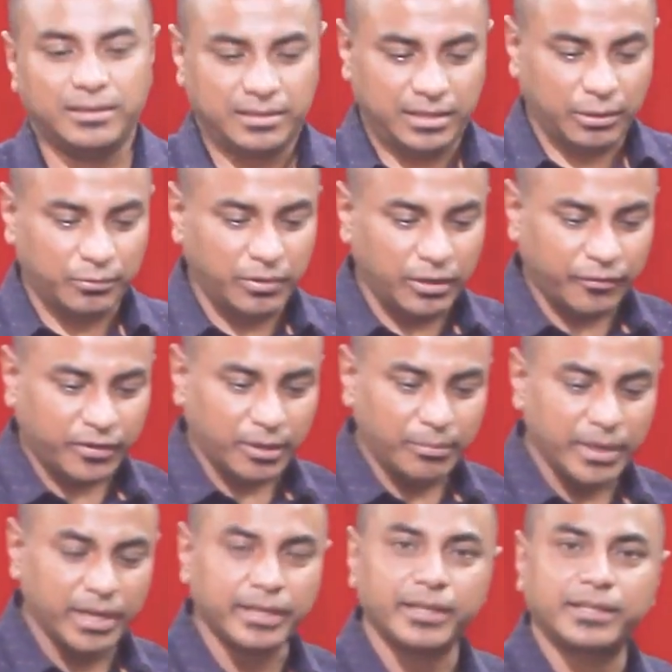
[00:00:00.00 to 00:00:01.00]
that we have
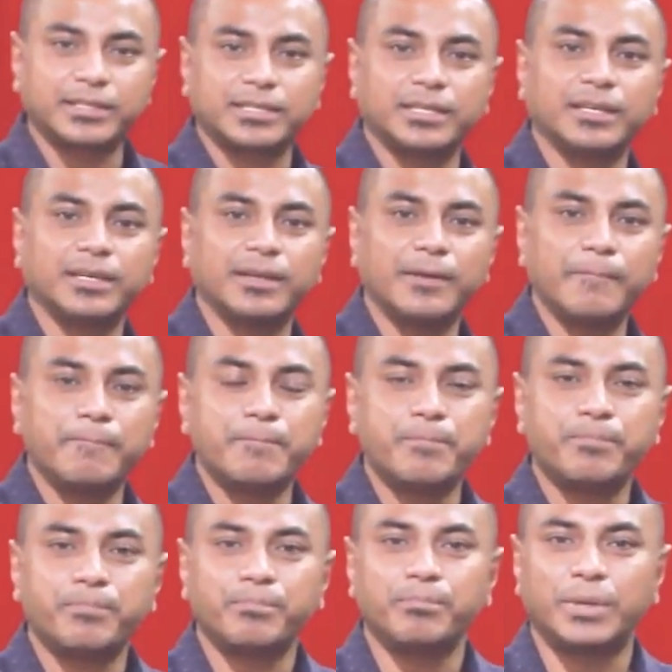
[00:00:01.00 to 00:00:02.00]
committed
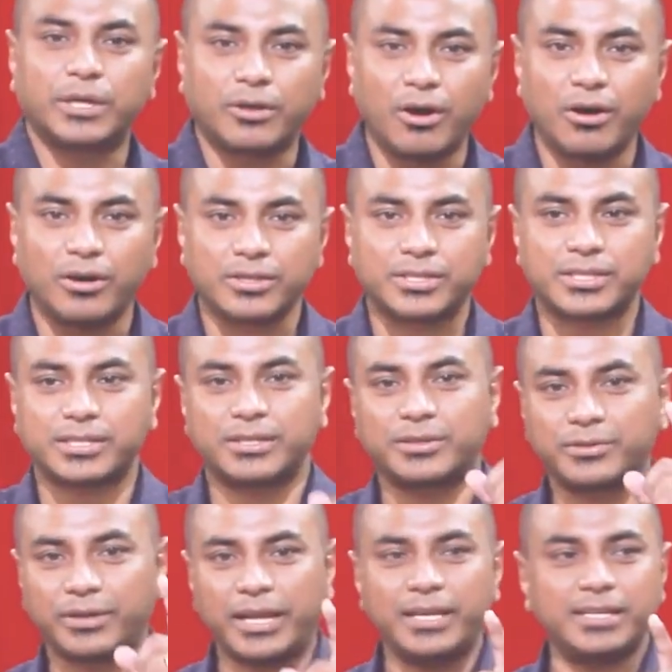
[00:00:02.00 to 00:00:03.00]
because
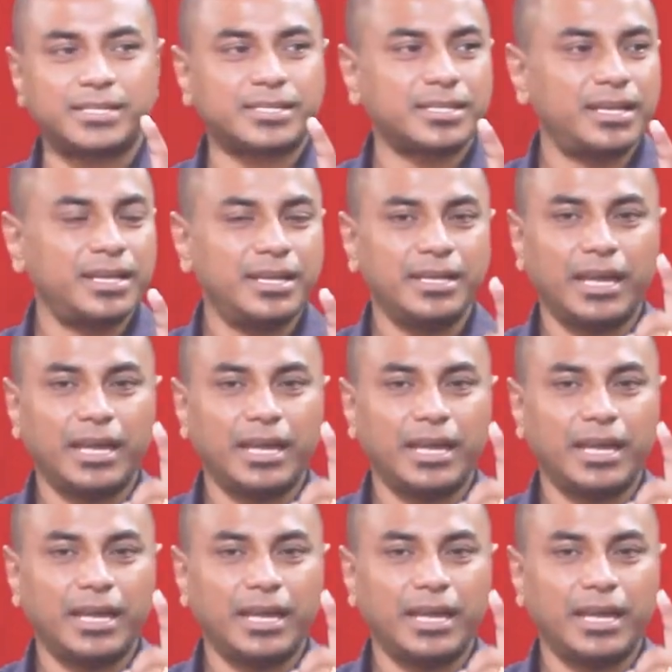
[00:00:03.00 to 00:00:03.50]
grace